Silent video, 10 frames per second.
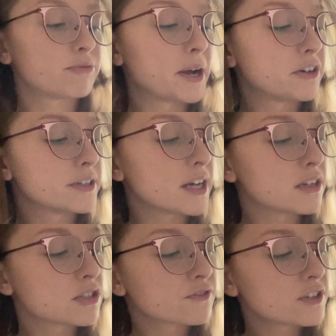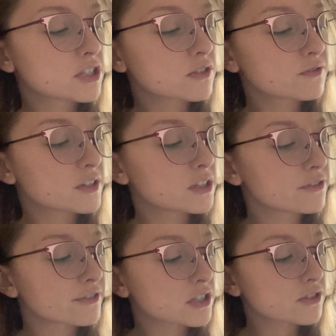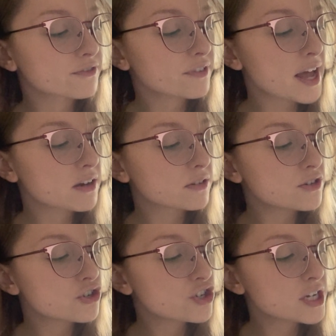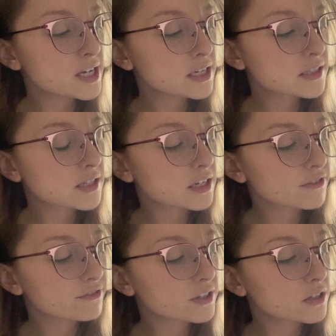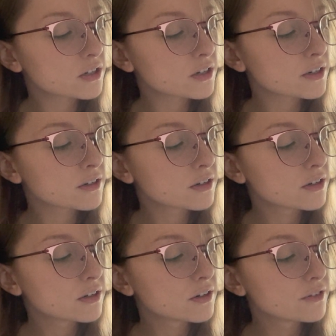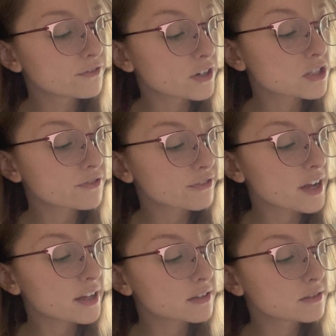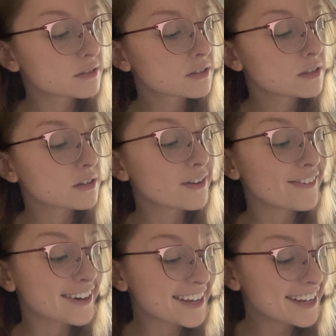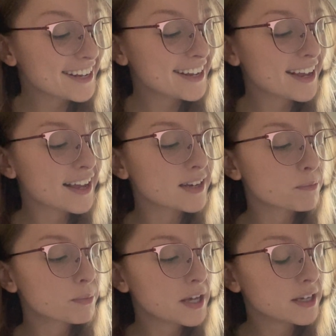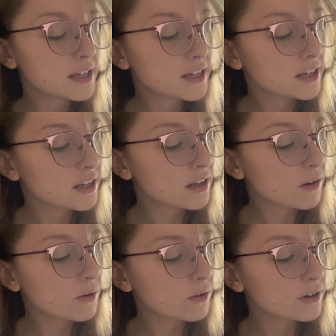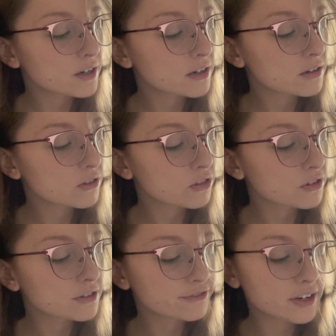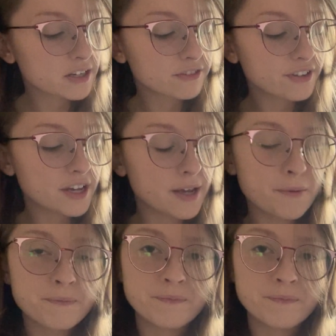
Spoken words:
minor again is 1st finger, 1st fret on G, 2nd finger, 1st fret on E, and pinky on the 3rd fret of A.